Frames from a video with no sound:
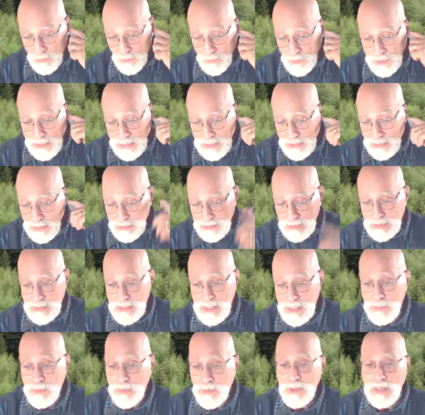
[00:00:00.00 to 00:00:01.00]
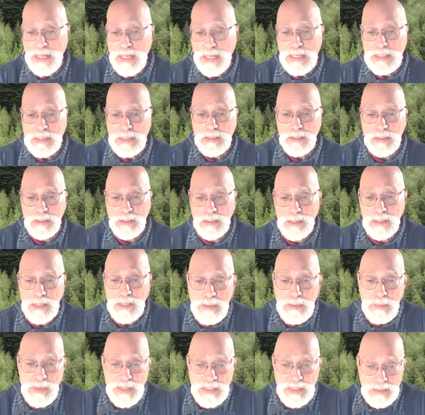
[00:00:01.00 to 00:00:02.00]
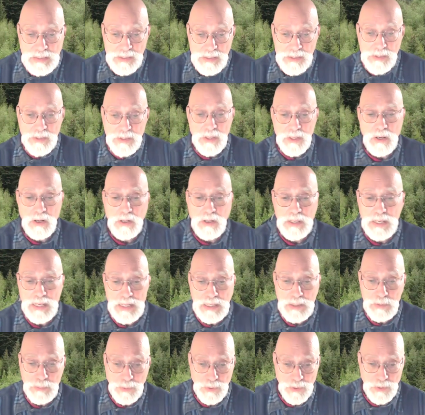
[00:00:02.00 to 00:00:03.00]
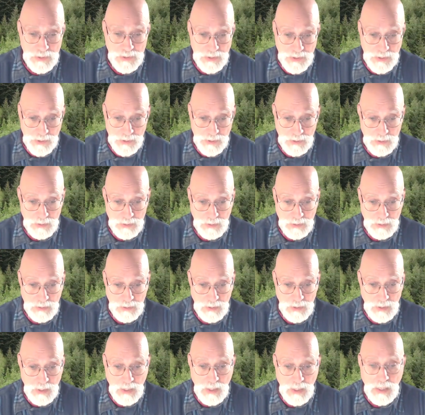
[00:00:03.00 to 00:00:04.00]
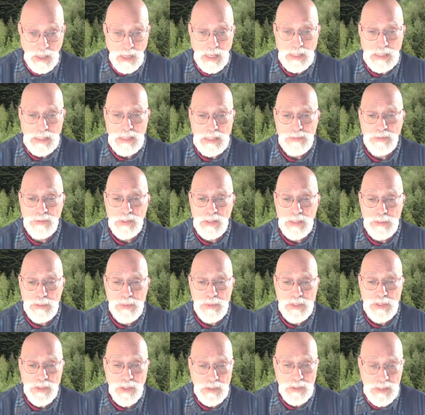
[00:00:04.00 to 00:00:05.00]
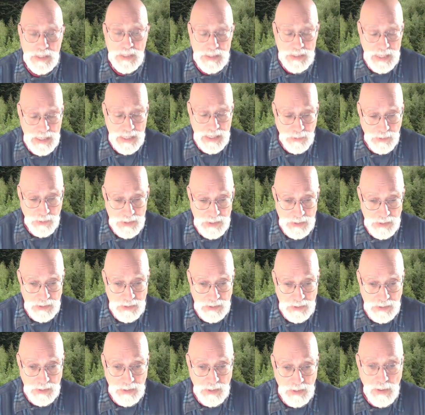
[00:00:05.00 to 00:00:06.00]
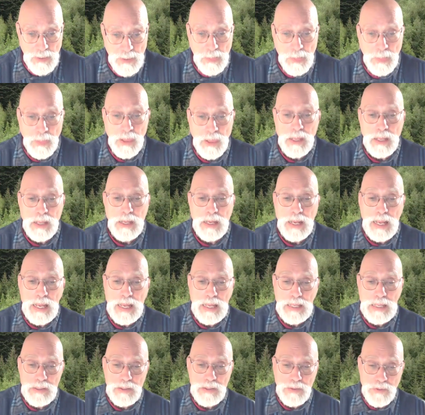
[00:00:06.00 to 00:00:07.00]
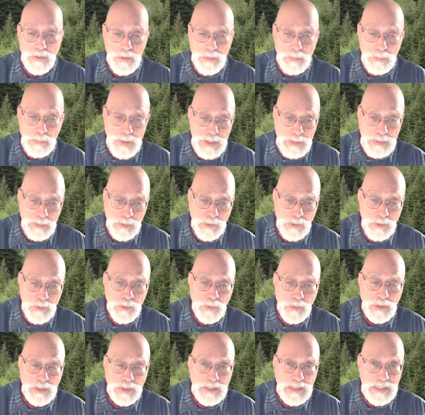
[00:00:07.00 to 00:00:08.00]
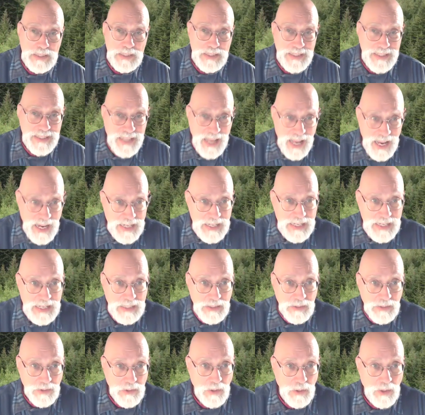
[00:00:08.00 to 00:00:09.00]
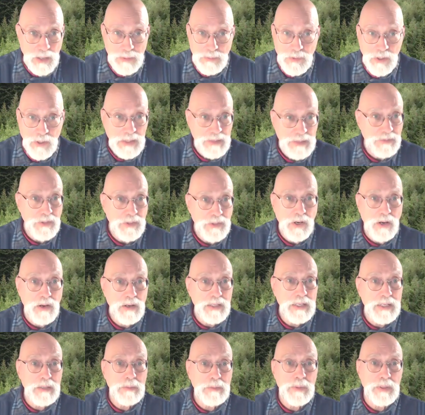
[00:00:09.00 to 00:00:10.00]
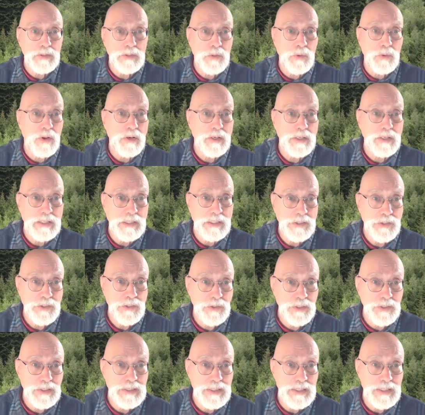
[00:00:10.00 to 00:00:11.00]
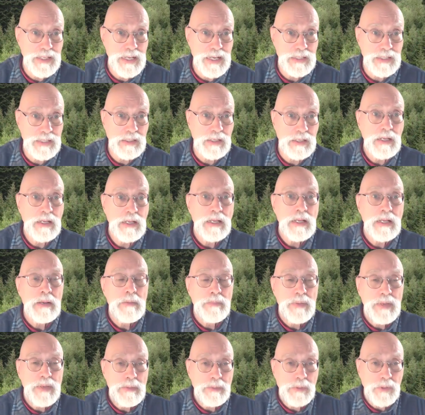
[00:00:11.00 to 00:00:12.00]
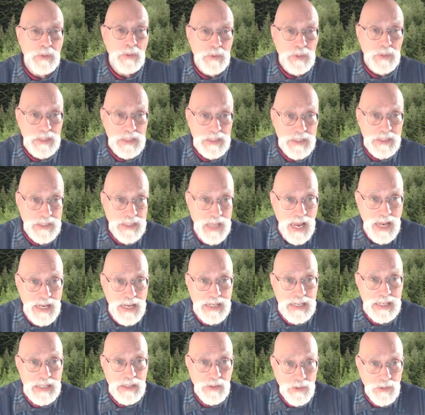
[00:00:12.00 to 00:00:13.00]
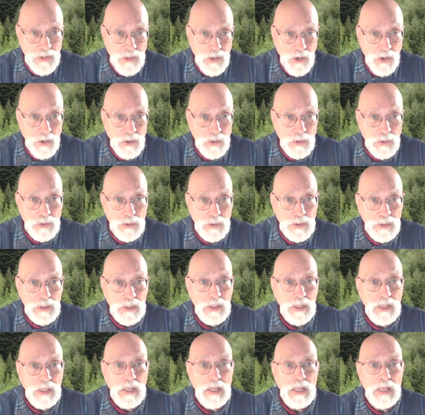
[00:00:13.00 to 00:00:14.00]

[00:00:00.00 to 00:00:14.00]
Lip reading: we stipulate limits on inputs and even limits on sequences. And the people who are designing the code, I'm not even talking about quality assurance yet, people who are designing the code